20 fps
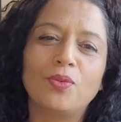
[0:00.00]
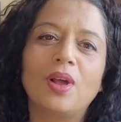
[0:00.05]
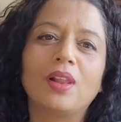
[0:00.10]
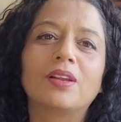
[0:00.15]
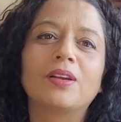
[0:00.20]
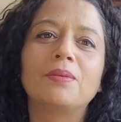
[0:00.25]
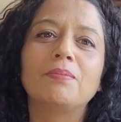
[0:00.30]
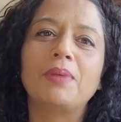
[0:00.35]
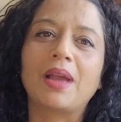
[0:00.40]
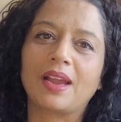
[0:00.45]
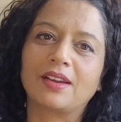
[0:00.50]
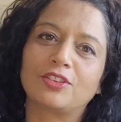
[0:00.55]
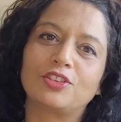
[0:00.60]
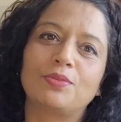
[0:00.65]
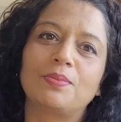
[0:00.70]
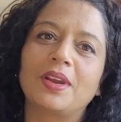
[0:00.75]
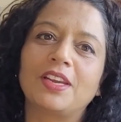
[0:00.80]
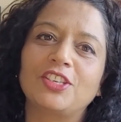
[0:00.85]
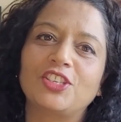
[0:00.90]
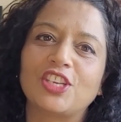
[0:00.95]
Welcome back
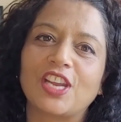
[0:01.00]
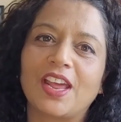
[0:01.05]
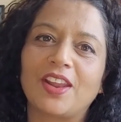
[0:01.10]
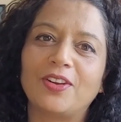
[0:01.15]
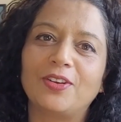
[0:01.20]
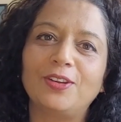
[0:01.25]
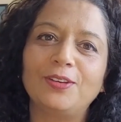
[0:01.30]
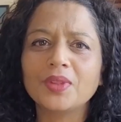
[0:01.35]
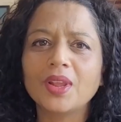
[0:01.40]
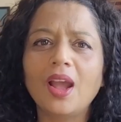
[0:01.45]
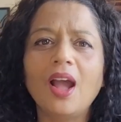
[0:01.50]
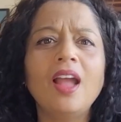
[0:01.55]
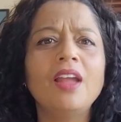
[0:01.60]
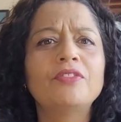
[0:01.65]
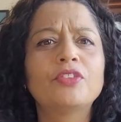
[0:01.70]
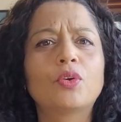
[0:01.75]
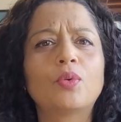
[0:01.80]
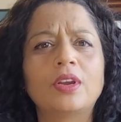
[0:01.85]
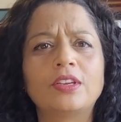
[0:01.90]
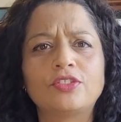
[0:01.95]
to my channel. I
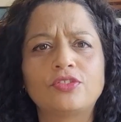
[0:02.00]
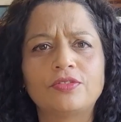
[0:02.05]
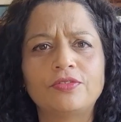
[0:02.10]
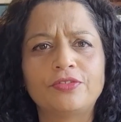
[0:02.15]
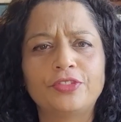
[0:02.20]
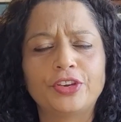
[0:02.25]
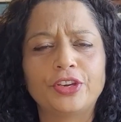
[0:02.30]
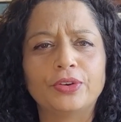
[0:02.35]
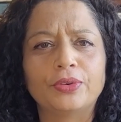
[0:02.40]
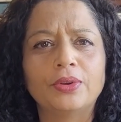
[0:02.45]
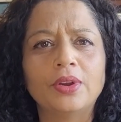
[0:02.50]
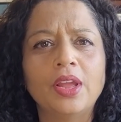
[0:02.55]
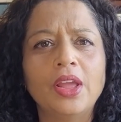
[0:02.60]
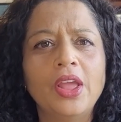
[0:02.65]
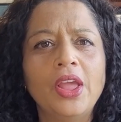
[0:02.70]
have a question for you.